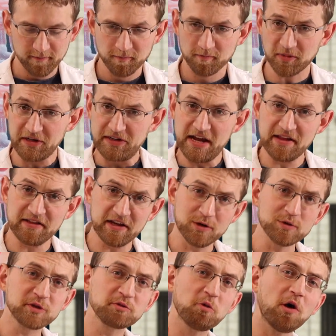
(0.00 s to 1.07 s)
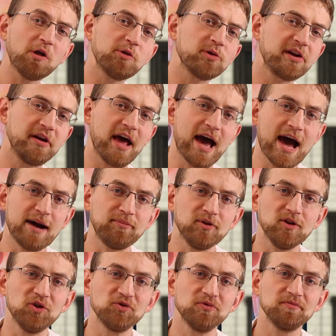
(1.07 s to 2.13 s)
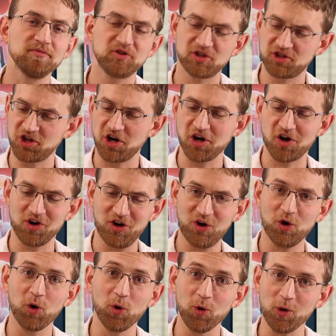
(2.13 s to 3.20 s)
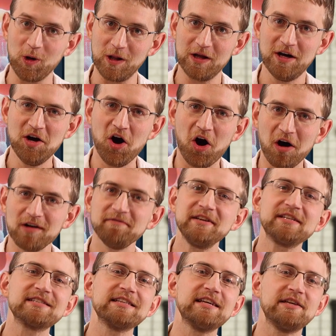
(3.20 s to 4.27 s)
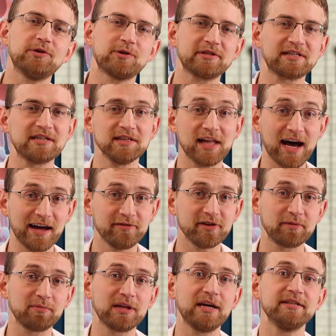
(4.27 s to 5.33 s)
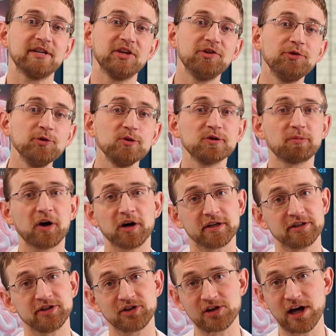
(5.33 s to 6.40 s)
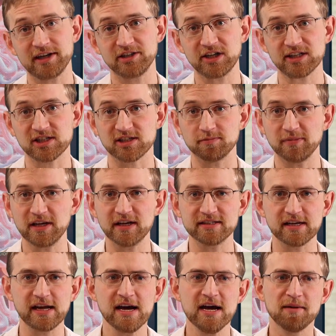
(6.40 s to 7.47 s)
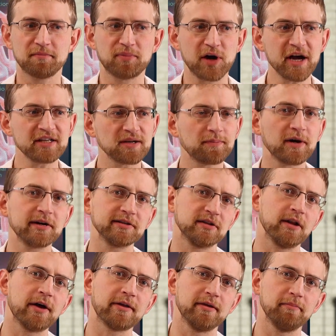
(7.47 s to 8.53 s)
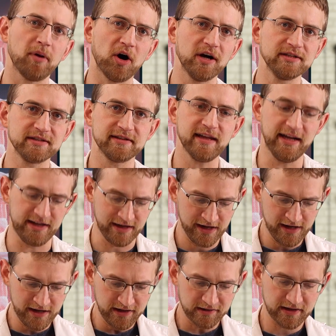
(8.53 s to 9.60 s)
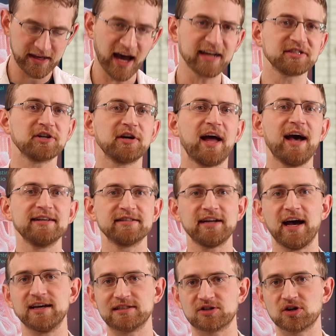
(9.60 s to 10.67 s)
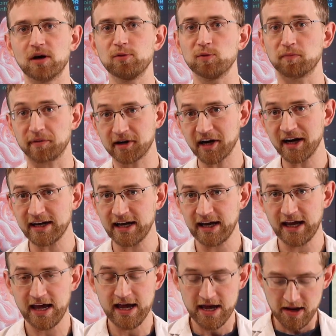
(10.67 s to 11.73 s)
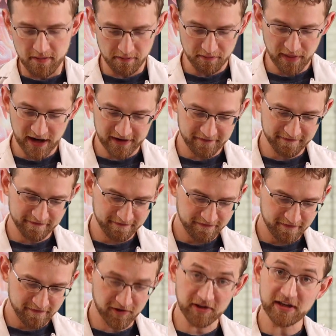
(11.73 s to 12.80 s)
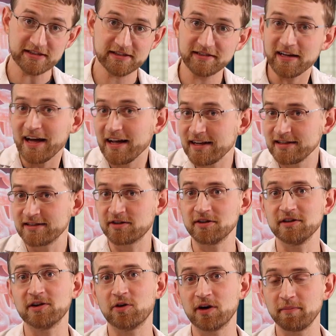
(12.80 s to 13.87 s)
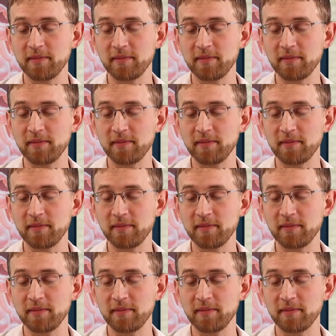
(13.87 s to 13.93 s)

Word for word: pretend that you swallowed an apple chunk whole. Obviously, your saliva plays a huge part in your digestion because it breaks apart a lot of the bonds that gastric acid has trouble breaking. But for this, it isn't really going to